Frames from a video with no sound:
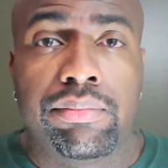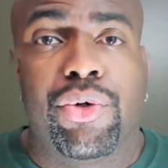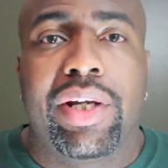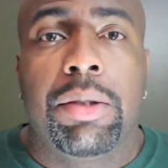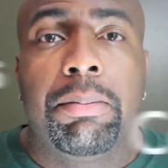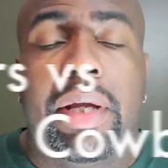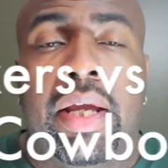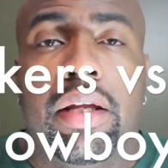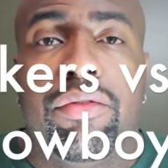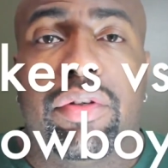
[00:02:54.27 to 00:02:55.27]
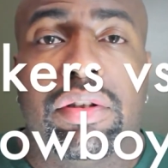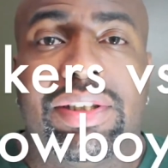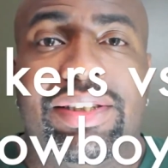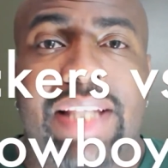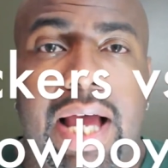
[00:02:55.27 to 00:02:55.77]
Green Bay
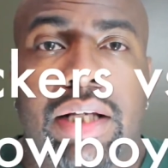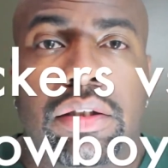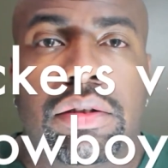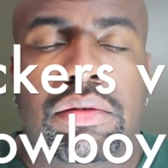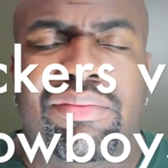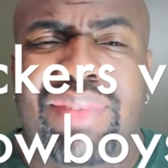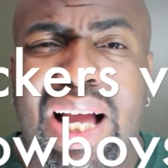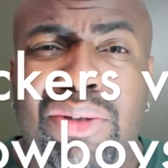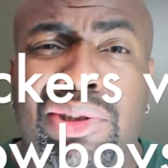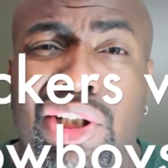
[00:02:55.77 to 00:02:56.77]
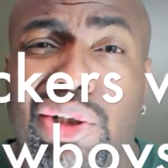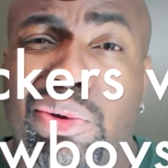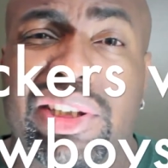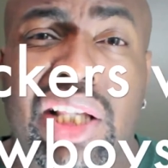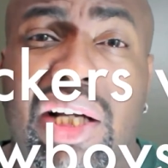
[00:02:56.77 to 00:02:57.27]
versus Dallas. I was a
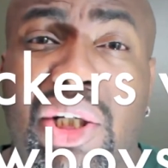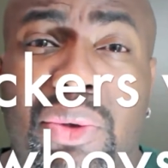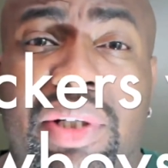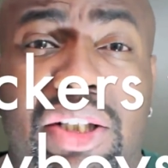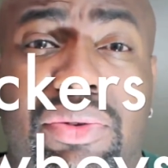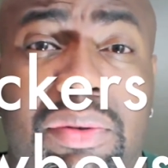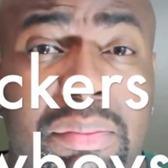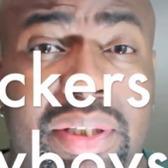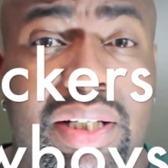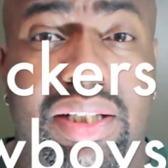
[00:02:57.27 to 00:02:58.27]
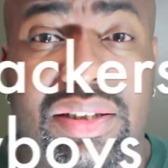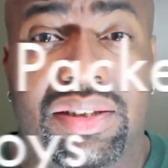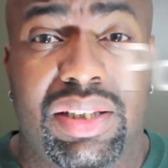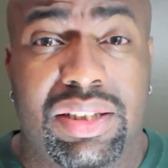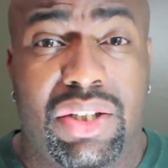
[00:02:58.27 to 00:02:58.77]
little stuck on this one
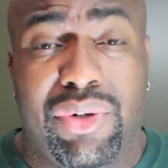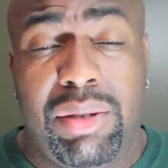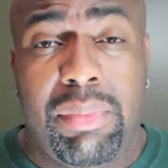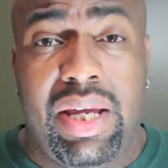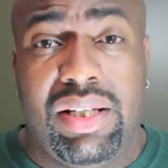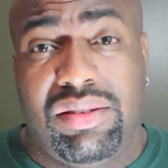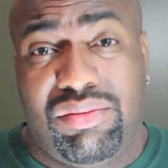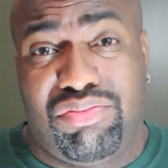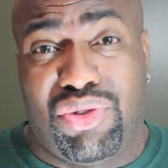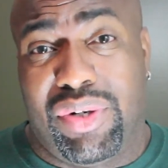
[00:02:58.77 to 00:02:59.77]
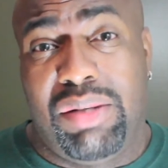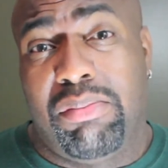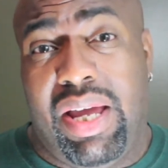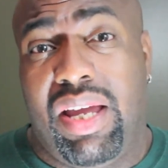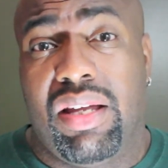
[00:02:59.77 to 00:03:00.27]
because Green Bay is
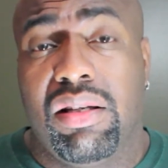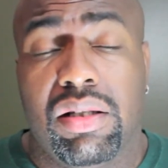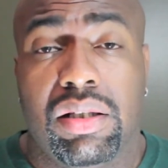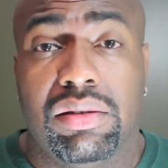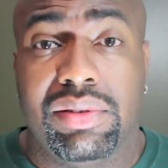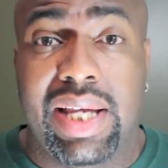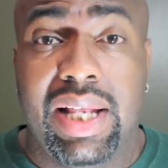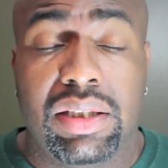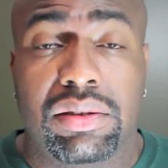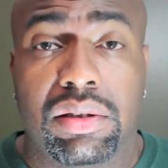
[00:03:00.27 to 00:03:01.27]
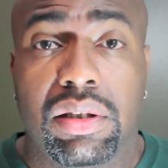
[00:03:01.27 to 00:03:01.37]
Green Bay and Dallas